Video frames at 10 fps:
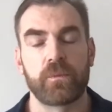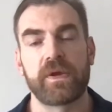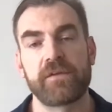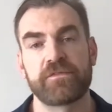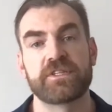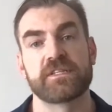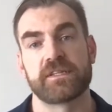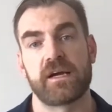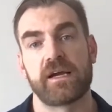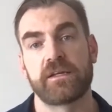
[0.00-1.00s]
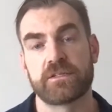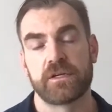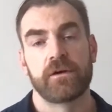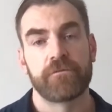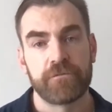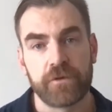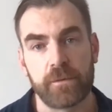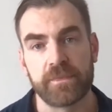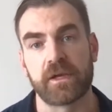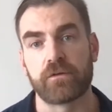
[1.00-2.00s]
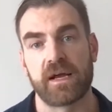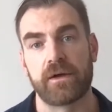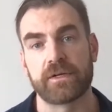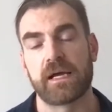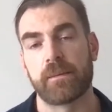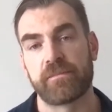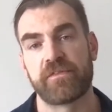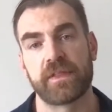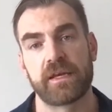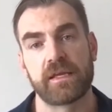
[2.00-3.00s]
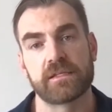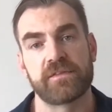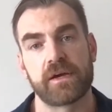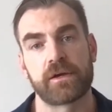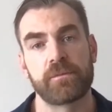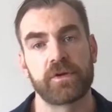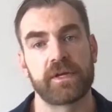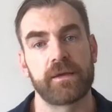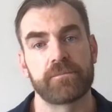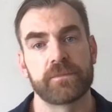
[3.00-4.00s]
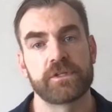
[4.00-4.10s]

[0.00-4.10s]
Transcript: We've designed from the ground up for the needs of our community.